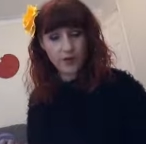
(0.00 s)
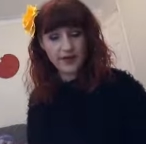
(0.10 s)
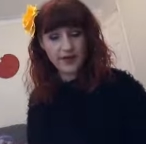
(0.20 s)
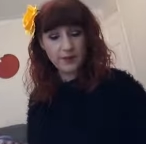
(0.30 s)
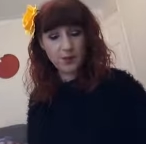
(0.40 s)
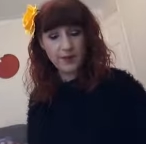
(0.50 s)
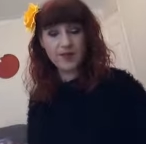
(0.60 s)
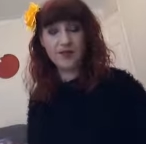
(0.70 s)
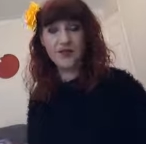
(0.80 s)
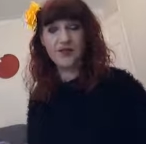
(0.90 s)
tea
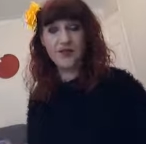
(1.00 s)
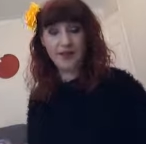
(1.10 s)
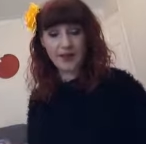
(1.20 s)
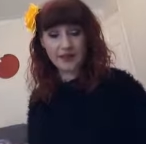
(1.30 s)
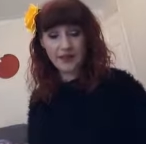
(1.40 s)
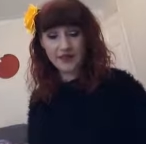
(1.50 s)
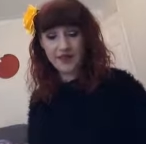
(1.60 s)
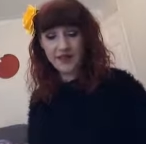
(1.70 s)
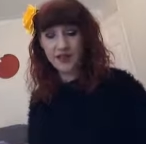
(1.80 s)
boxes for different types of tea,